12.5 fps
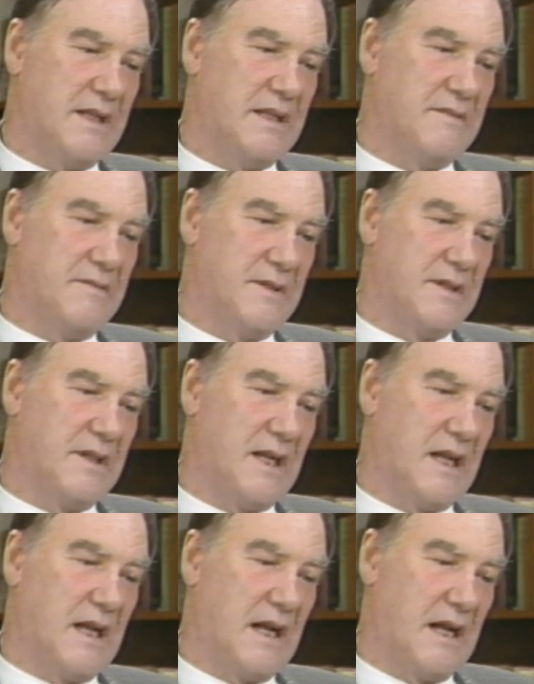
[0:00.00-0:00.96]

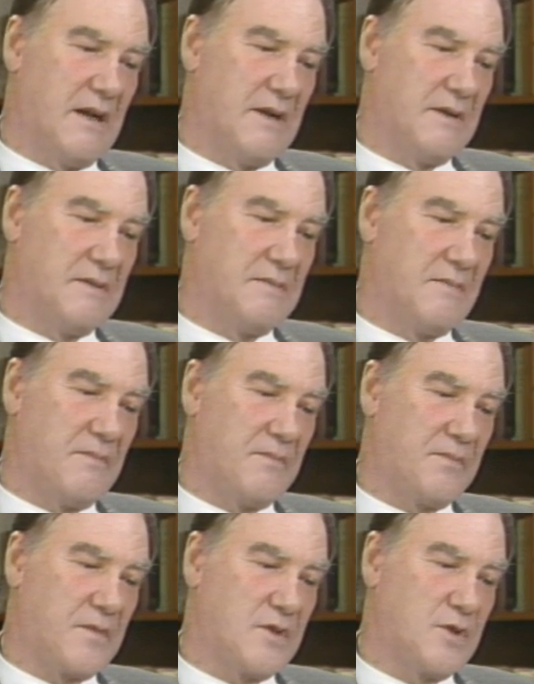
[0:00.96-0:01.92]
even our
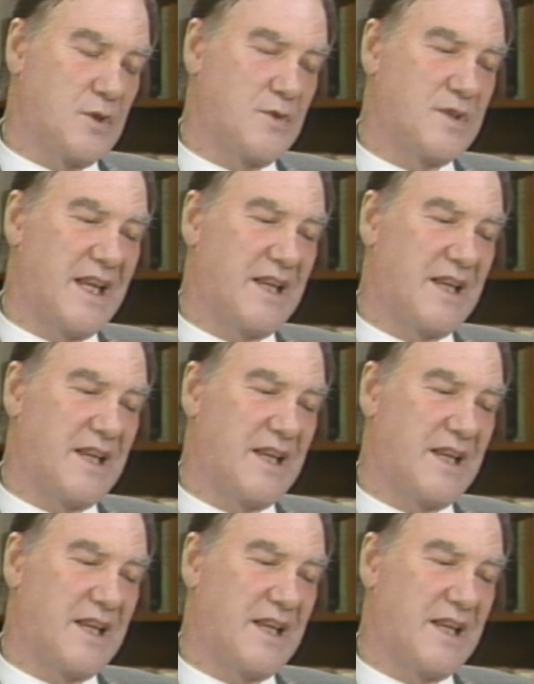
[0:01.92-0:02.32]
sort of